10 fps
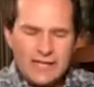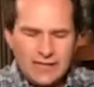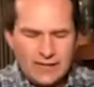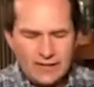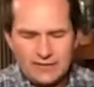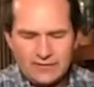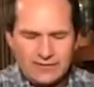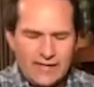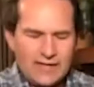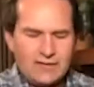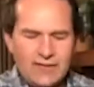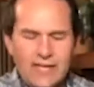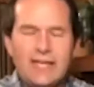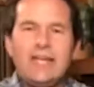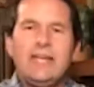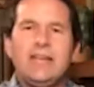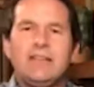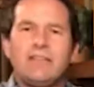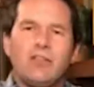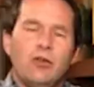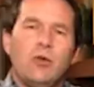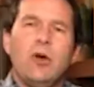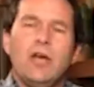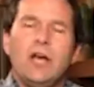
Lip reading: The second thing is to